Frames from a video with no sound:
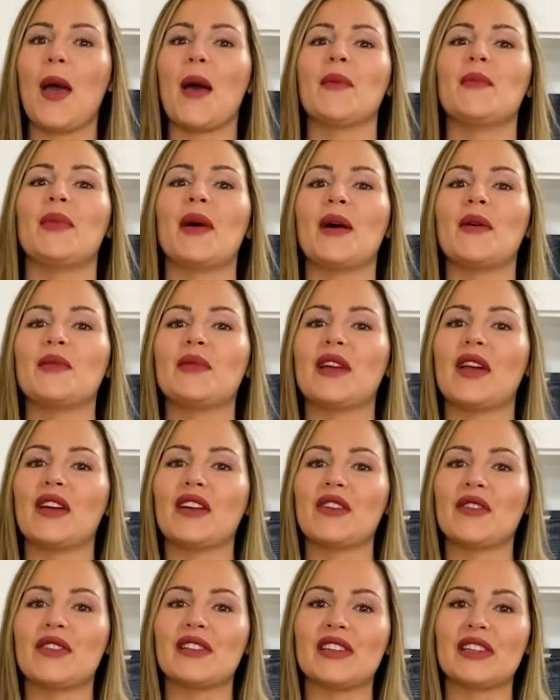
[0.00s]
but we are
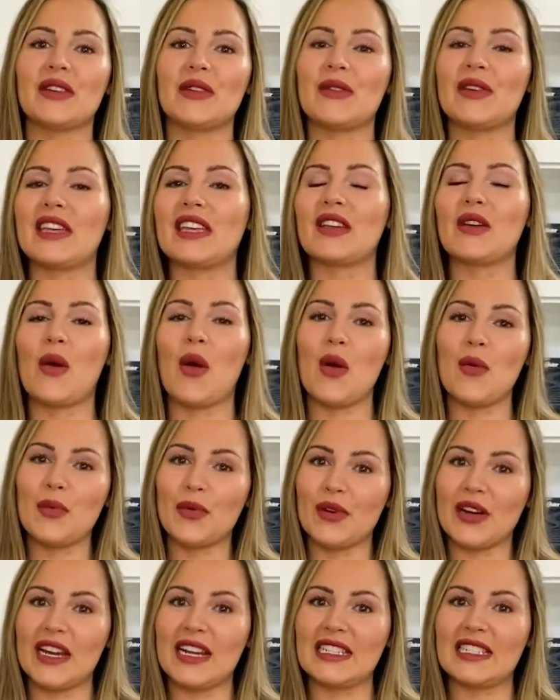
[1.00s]
going to
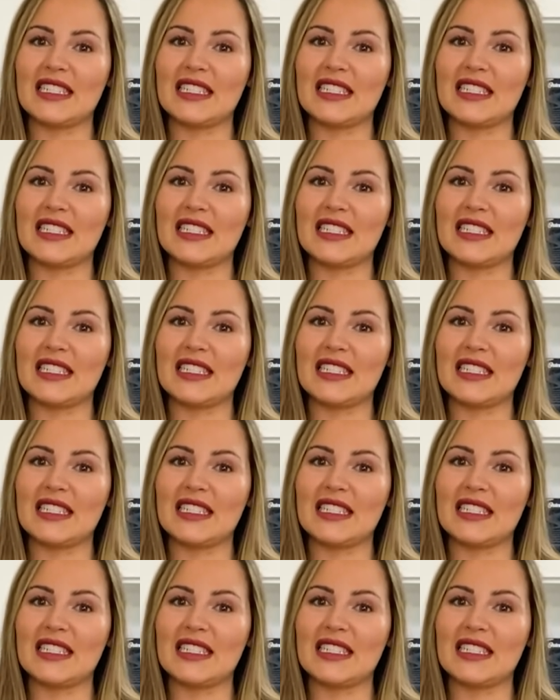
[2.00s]
incorporate